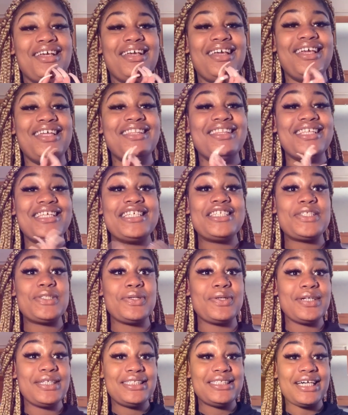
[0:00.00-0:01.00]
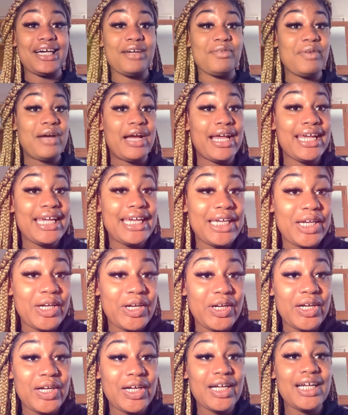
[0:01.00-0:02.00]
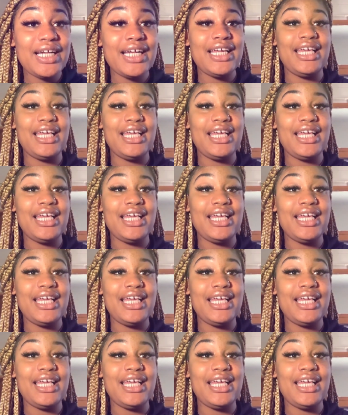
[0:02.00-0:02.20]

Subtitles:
end this story time right here